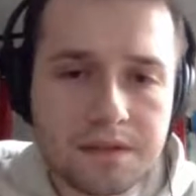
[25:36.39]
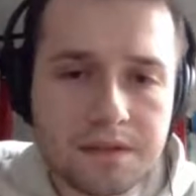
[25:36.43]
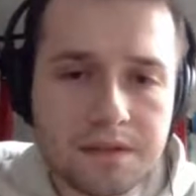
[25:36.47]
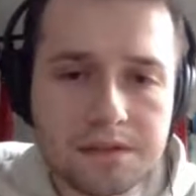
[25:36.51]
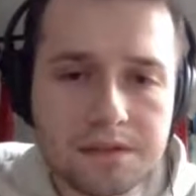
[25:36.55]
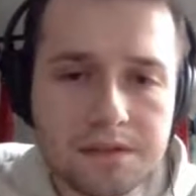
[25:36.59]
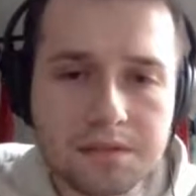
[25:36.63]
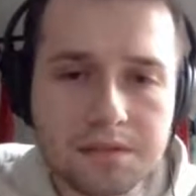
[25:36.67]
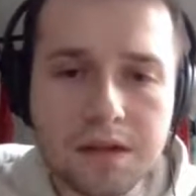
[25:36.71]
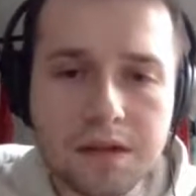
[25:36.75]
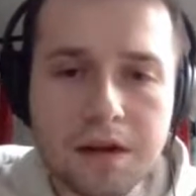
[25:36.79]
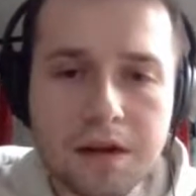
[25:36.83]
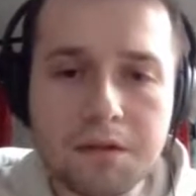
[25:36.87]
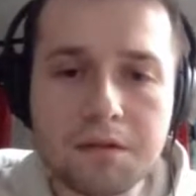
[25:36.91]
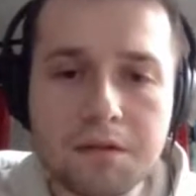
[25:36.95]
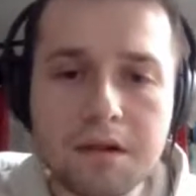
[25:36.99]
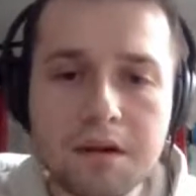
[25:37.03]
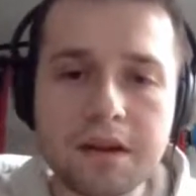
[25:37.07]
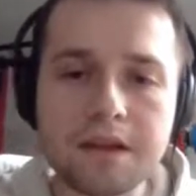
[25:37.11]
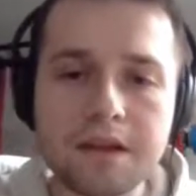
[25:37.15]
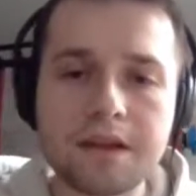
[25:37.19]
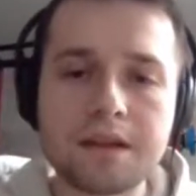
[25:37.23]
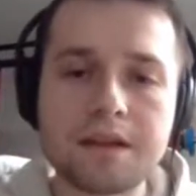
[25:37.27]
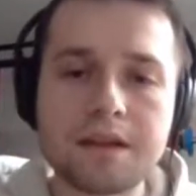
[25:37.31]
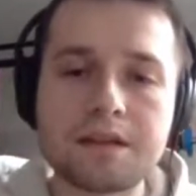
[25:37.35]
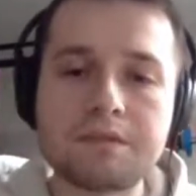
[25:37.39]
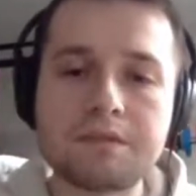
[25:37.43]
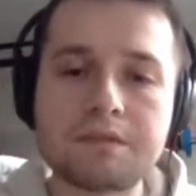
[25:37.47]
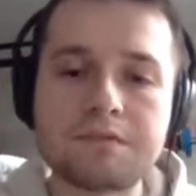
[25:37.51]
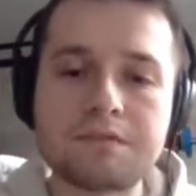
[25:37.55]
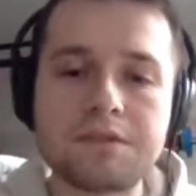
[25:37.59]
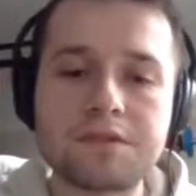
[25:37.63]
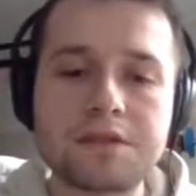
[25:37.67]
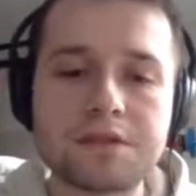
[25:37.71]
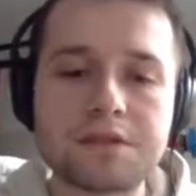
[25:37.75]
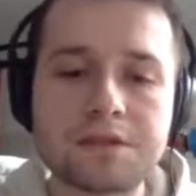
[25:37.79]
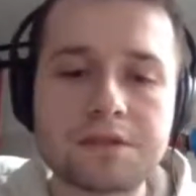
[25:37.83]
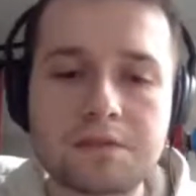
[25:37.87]
So now I can
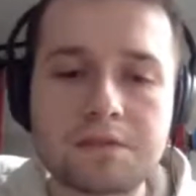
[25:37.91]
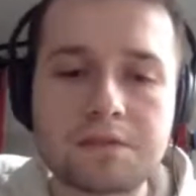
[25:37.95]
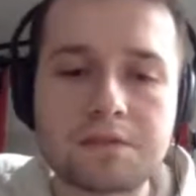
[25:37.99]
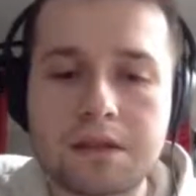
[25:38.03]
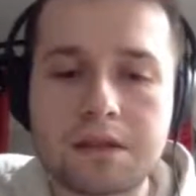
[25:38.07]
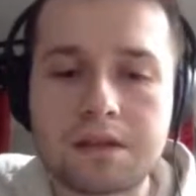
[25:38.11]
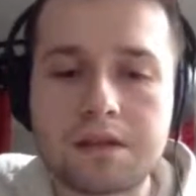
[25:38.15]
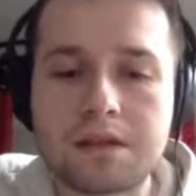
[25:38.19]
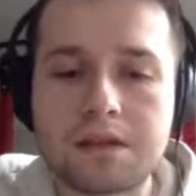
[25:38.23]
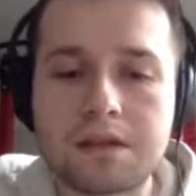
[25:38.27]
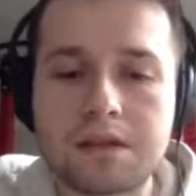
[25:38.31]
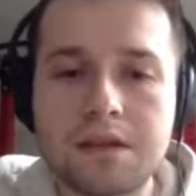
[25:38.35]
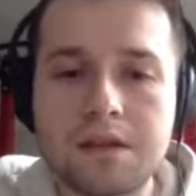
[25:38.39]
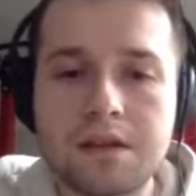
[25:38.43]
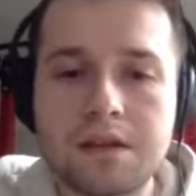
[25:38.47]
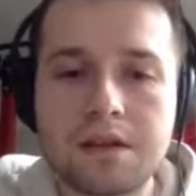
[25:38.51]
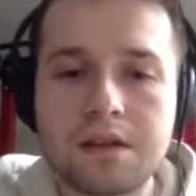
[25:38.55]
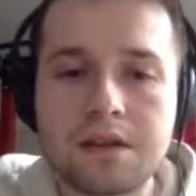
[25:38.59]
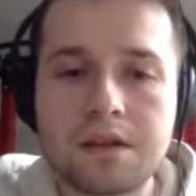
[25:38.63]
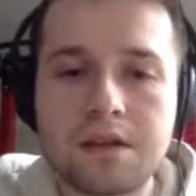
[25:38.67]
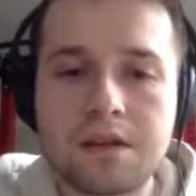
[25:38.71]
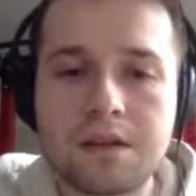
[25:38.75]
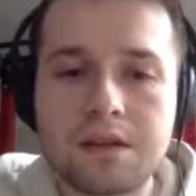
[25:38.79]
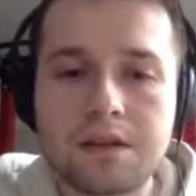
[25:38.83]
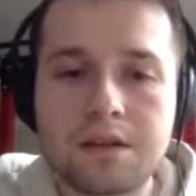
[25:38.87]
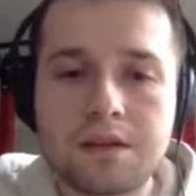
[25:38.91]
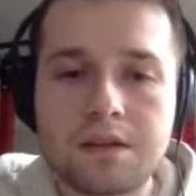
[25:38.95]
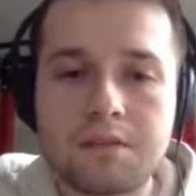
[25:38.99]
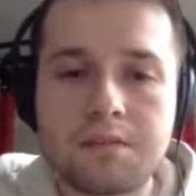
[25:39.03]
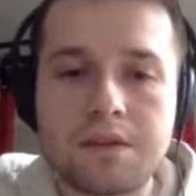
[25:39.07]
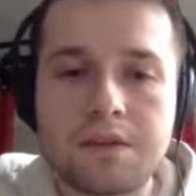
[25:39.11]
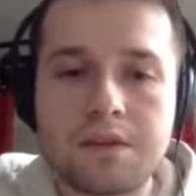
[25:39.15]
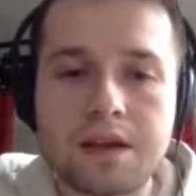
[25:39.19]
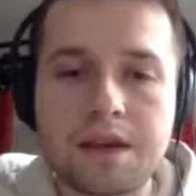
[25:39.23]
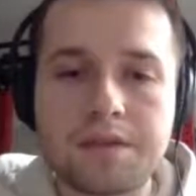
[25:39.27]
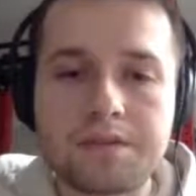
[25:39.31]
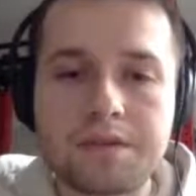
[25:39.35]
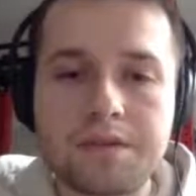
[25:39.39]
just run
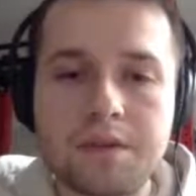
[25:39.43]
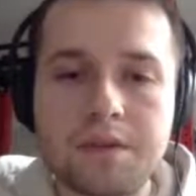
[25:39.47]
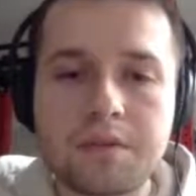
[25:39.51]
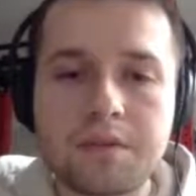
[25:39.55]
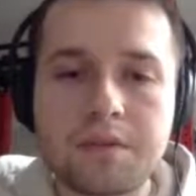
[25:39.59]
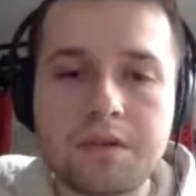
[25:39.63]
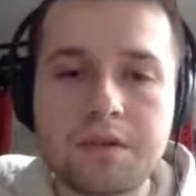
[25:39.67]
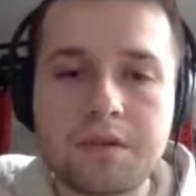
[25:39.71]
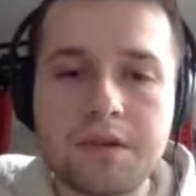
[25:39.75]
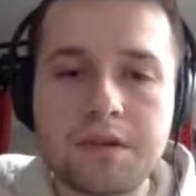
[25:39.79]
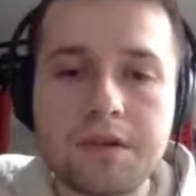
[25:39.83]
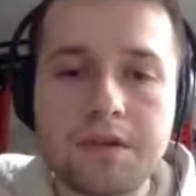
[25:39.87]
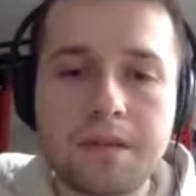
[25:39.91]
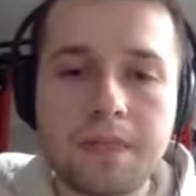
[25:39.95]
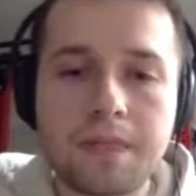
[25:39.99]
bf deploy